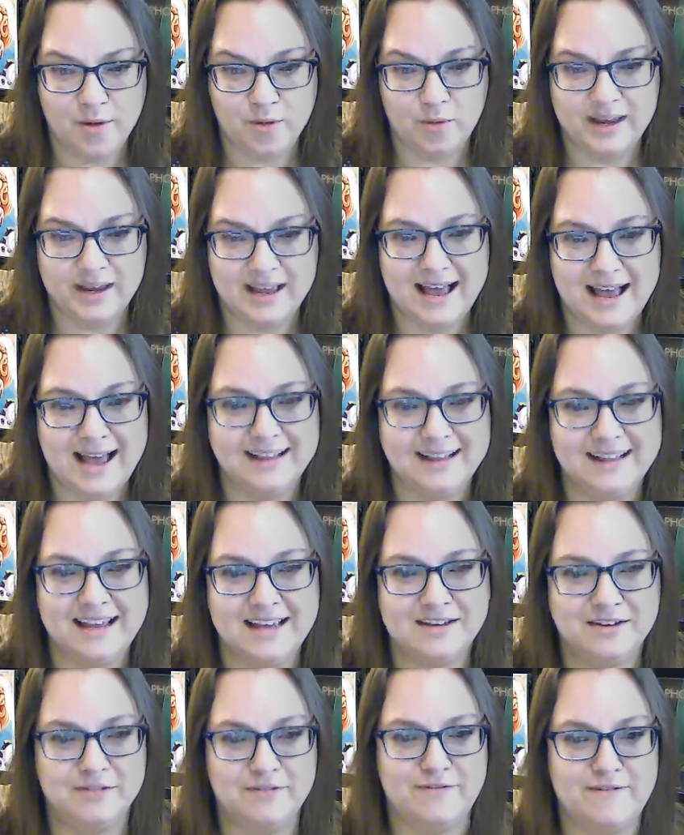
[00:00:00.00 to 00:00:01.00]
We had
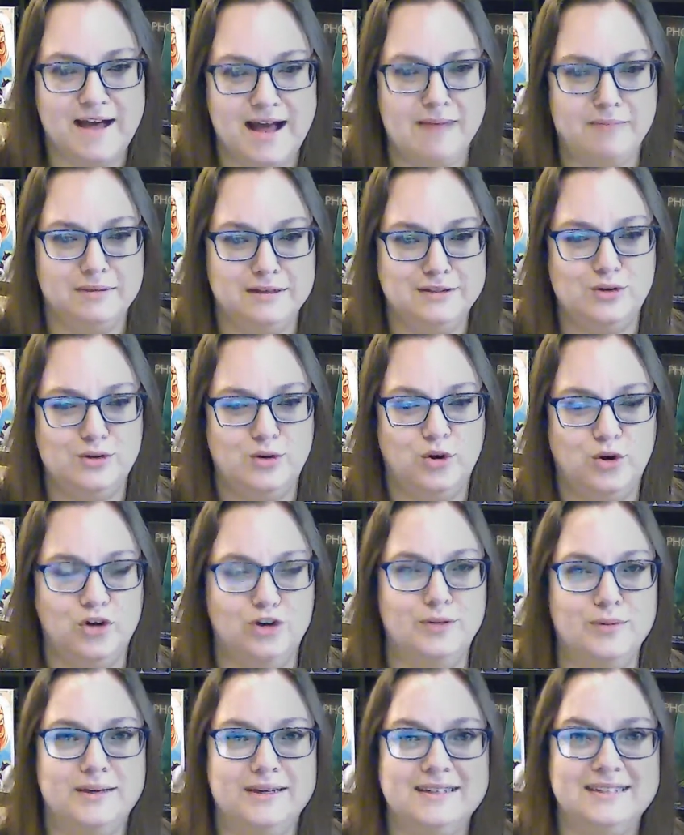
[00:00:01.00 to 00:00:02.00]
like a family
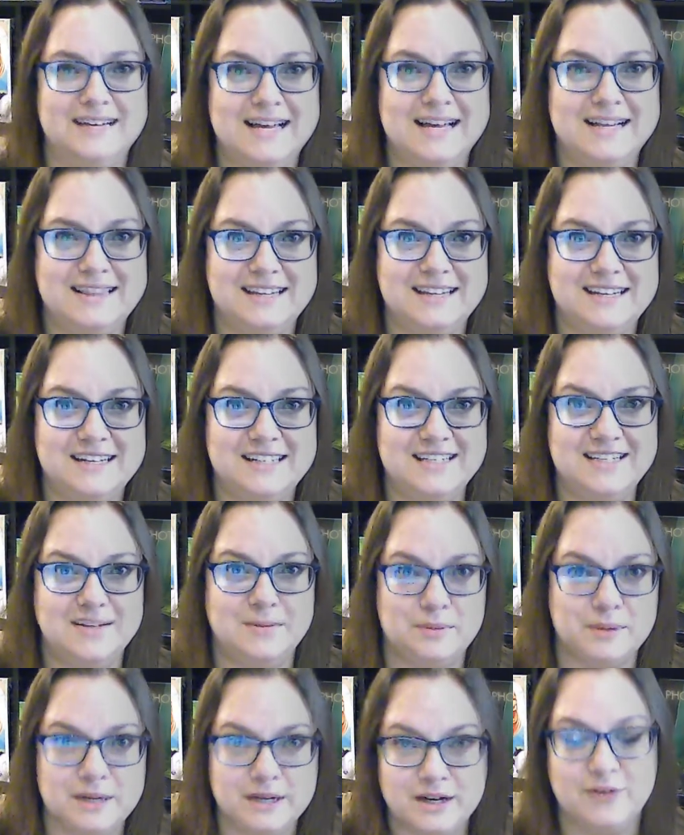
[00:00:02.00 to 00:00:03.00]
tournament at this
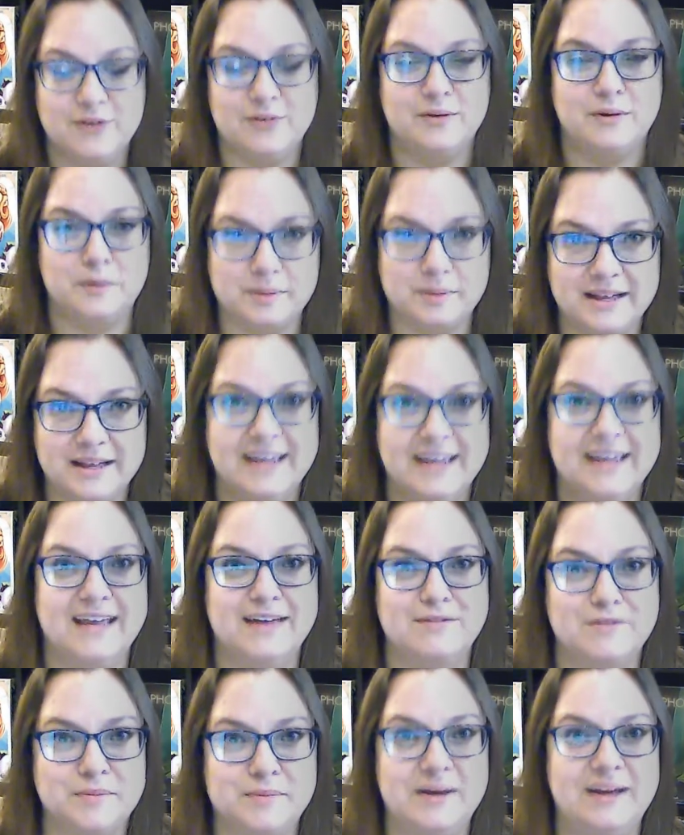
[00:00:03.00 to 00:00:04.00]
where we were playing
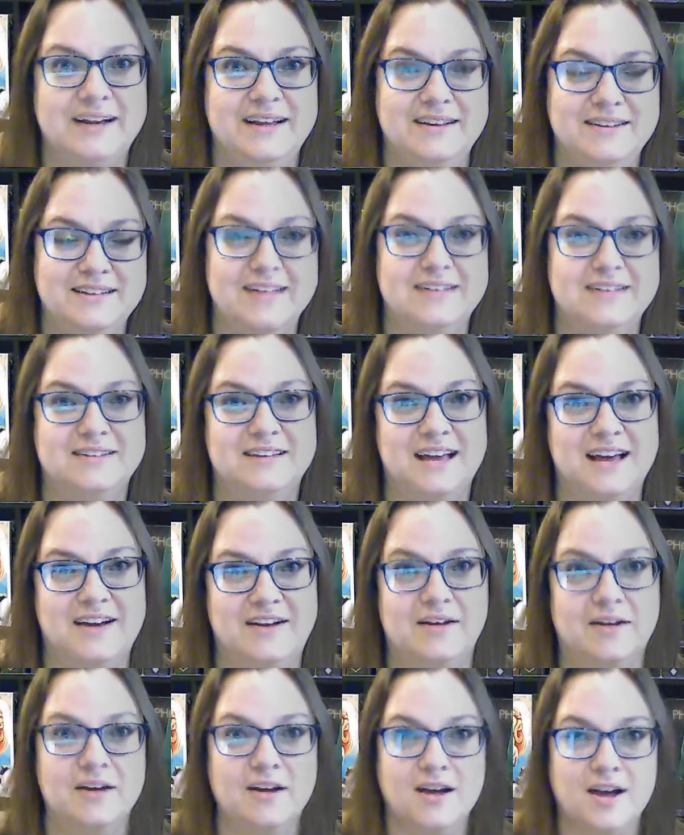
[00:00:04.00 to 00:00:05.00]
everybody and then
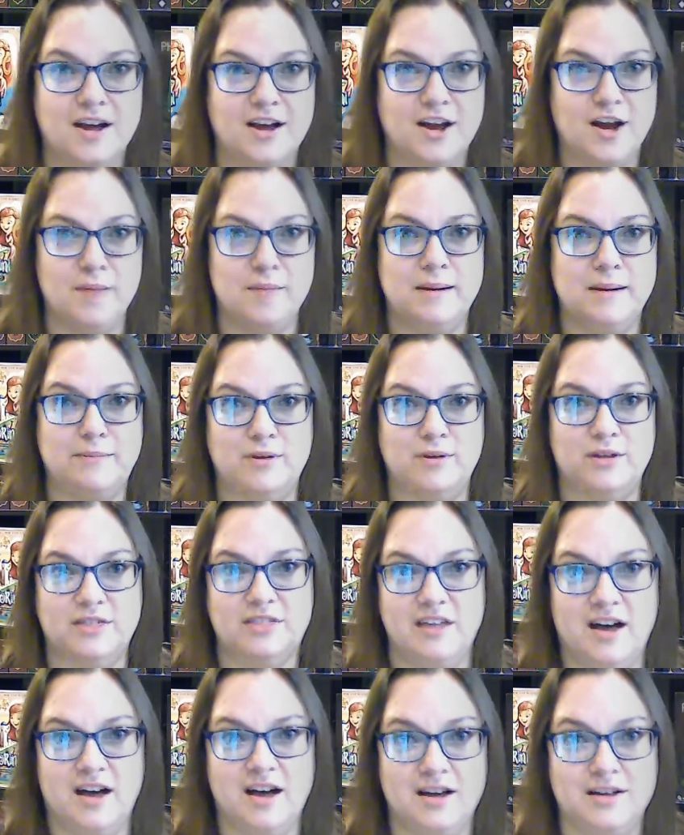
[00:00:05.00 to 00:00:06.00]
kind of come up
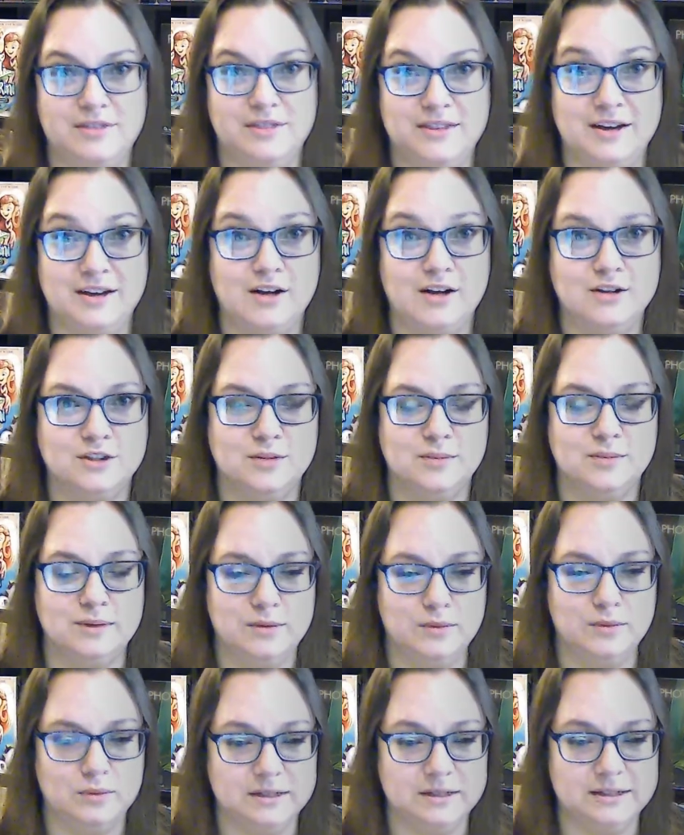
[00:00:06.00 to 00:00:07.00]
with the
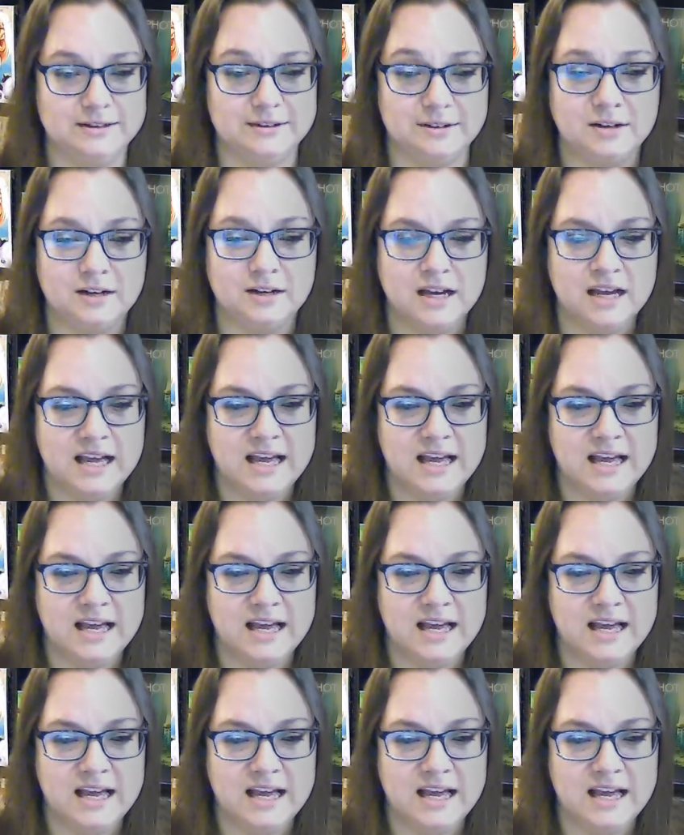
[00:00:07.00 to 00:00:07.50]
ultimate winner.